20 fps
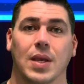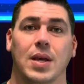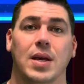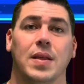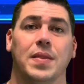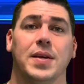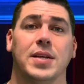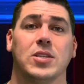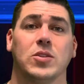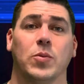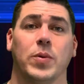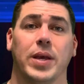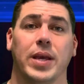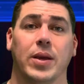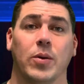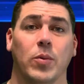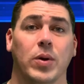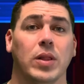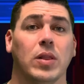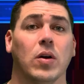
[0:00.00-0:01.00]
This week,
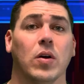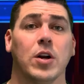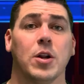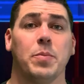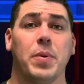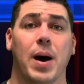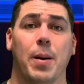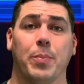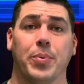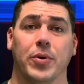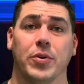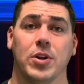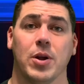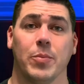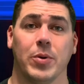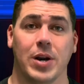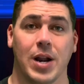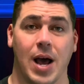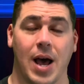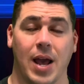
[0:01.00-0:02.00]
we learned about brood number
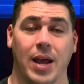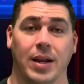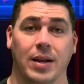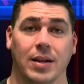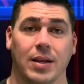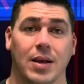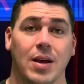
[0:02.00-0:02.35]
9.